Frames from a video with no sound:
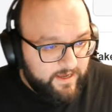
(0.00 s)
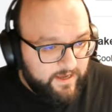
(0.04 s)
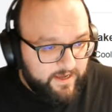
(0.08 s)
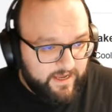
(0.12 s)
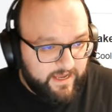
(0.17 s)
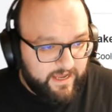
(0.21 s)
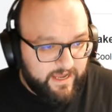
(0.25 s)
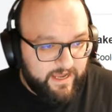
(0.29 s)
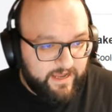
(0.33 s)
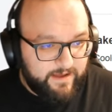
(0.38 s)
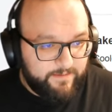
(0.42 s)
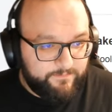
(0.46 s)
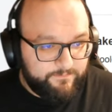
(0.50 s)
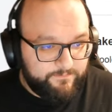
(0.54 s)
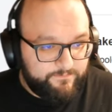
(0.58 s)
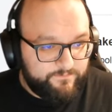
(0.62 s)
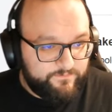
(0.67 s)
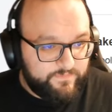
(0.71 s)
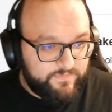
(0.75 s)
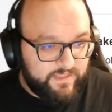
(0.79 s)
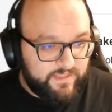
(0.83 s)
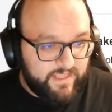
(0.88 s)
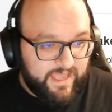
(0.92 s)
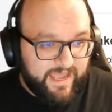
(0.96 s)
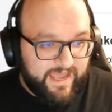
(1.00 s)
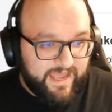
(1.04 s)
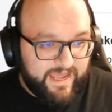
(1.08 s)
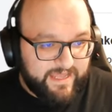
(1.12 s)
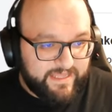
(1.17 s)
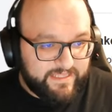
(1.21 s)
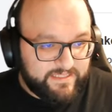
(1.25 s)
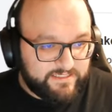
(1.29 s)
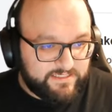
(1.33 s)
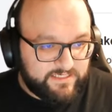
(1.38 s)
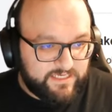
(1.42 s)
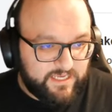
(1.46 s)

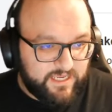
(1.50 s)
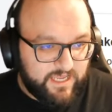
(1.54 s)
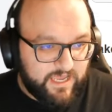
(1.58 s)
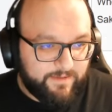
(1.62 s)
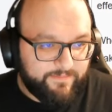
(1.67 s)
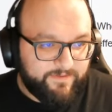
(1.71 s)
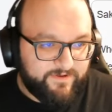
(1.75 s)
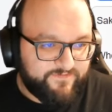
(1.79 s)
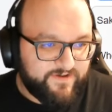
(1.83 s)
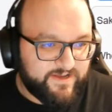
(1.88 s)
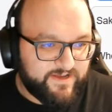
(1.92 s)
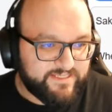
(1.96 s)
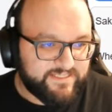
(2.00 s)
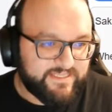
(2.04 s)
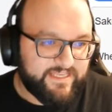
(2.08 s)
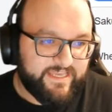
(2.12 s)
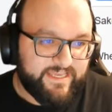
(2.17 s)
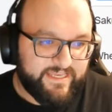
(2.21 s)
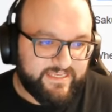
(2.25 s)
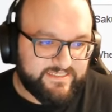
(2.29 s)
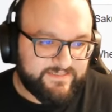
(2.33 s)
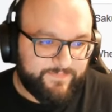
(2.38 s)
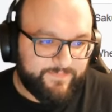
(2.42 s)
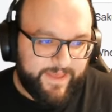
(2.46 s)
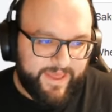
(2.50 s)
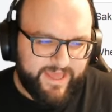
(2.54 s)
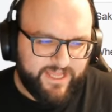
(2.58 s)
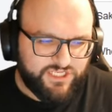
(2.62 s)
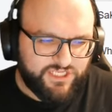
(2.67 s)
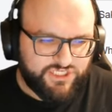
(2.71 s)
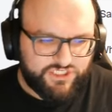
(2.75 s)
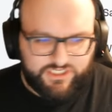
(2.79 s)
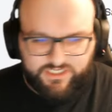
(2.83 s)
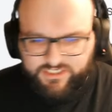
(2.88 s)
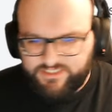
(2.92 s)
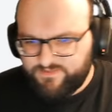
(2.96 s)
And, I mean, firstly, his
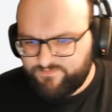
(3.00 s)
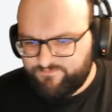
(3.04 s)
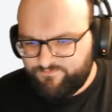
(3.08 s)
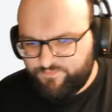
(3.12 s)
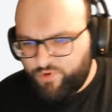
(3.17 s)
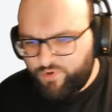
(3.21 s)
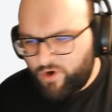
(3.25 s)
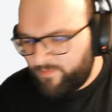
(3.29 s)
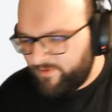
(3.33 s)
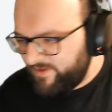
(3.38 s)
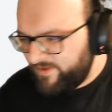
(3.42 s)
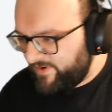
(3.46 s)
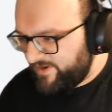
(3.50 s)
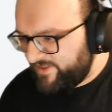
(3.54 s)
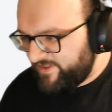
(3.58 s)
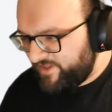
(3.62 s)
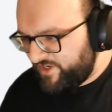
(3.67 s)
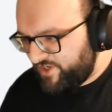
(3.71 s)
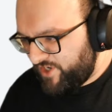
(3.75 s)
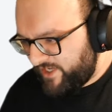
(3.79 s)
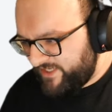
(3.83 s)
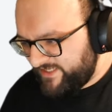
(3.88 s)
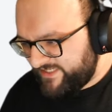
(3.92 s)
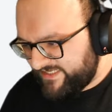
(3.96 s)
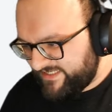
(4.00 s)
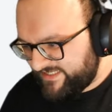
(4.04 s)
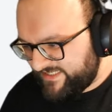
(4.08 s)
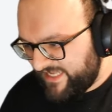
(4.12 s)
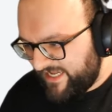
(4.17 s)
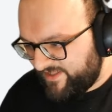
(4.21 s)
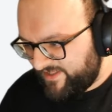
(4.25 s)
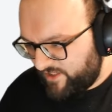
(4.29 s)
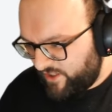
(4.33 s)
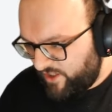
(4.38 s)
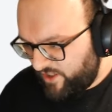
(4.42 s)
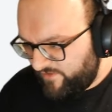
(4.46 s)
page looks probably one of the nicest
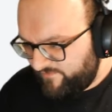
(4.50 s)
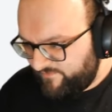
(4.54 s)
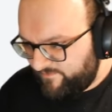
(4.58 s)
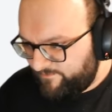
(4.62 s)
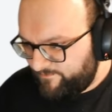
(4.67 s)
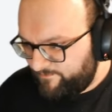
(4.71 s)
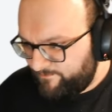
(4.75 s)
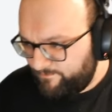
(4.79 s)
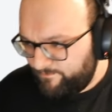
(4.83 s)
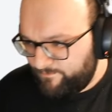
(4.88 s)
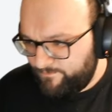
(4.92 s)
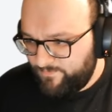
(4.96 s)
out of a lot of them.